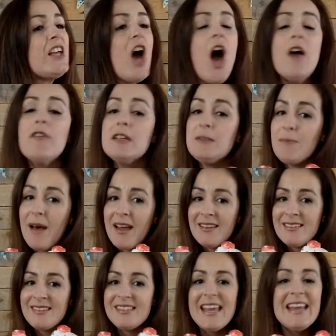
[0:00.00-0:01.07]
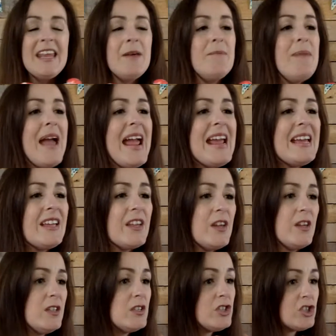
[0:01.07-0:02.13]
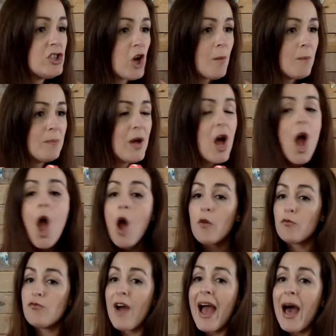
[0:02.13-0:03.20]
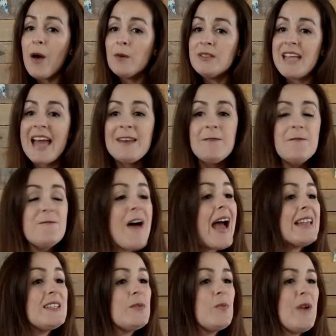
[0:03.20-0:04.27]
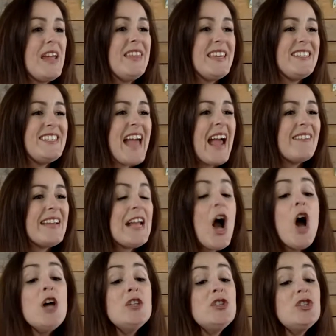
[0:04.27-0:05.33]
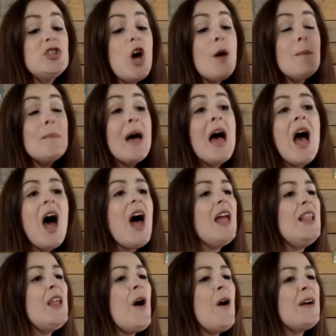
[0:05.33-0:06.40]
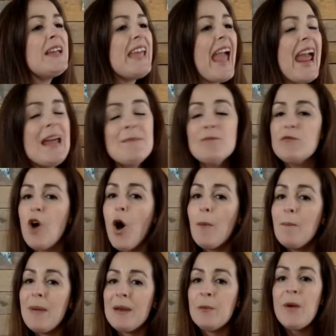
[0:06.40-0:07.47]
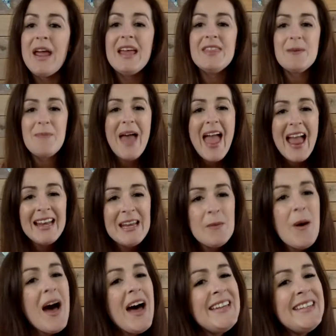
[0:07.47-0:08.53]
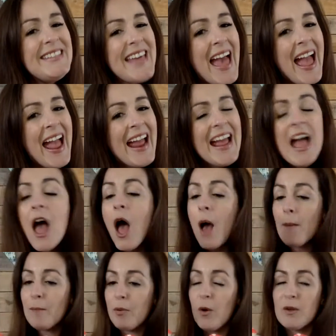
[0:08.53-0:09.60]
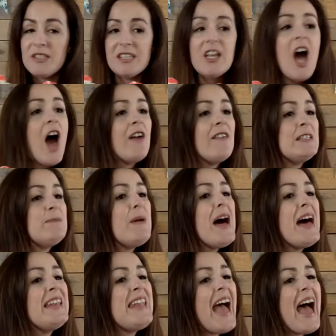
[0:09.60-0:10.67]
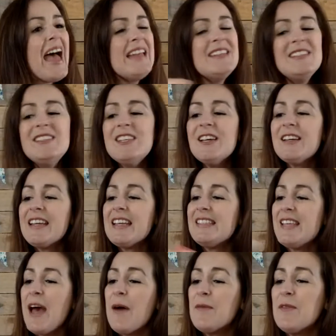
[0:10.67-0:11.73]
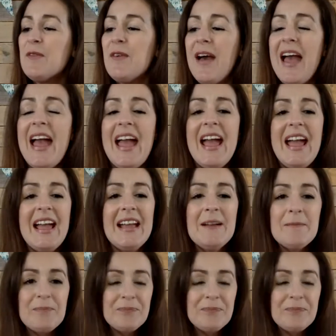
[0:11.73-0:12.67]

currant buns in a baker's shop, round and fat with a cherry on top. Along came Robin with a penny one day, bought a currant bun and took it away.